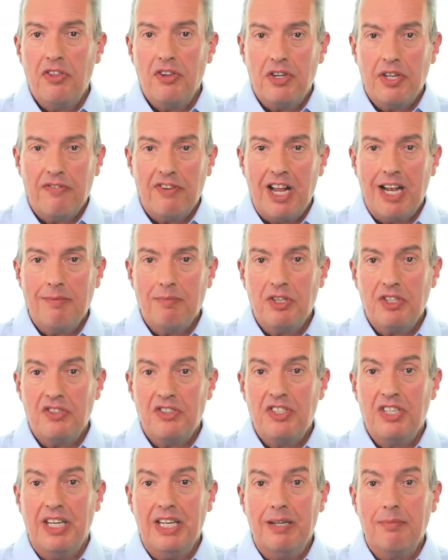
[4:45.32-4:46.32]
the development
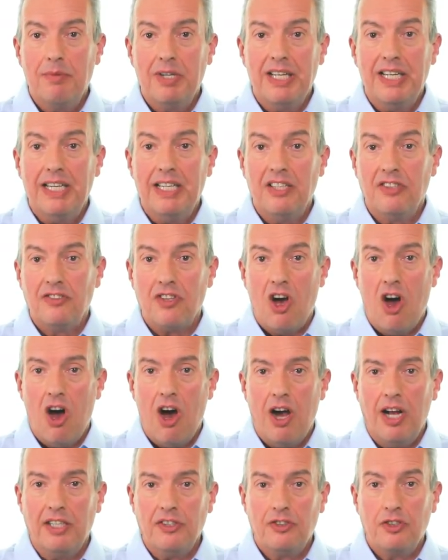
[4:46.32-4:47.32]
team leader's
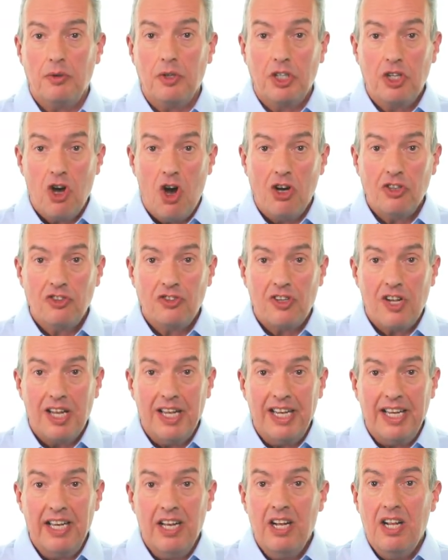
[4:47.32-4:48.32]
eyes to a
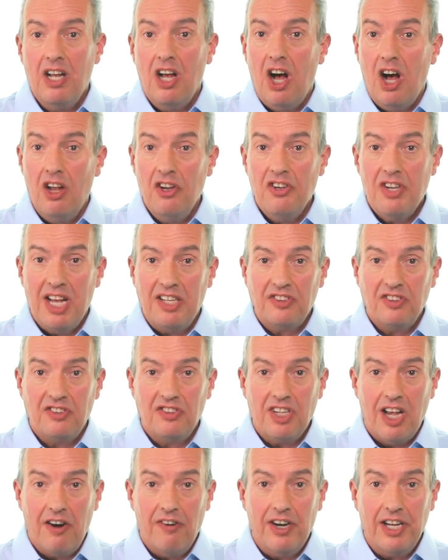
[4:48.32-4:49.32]
costly,
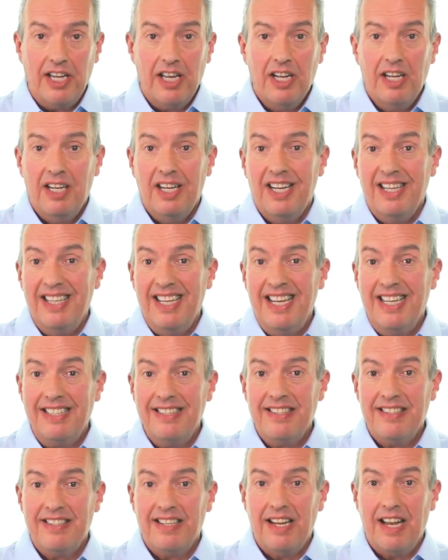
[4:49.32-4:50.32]
unnecessary and
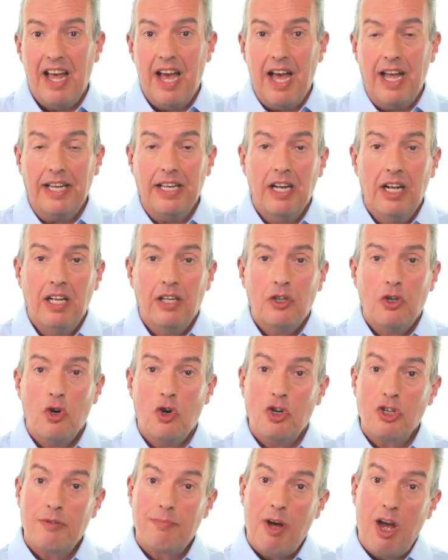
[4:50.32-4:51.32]
hidden delay
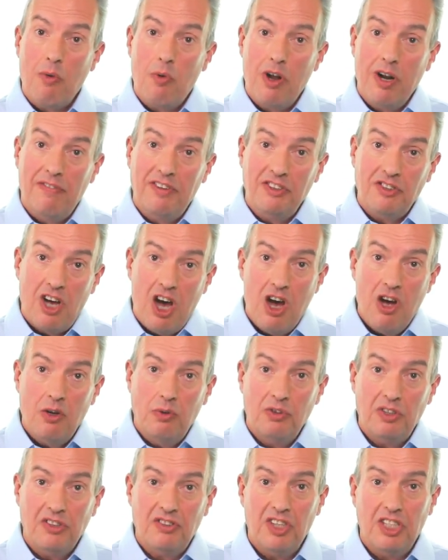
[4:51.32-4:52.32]
caused by one of his
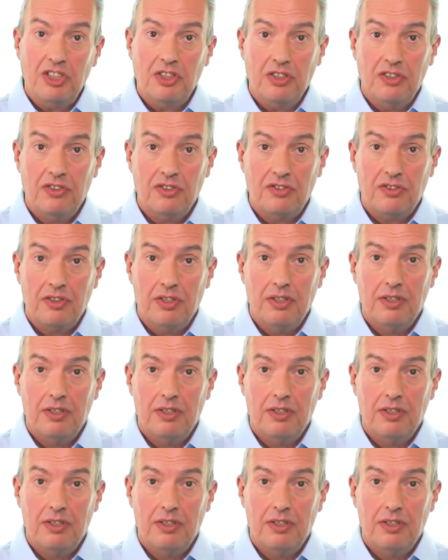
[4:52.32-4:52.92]
own decisions.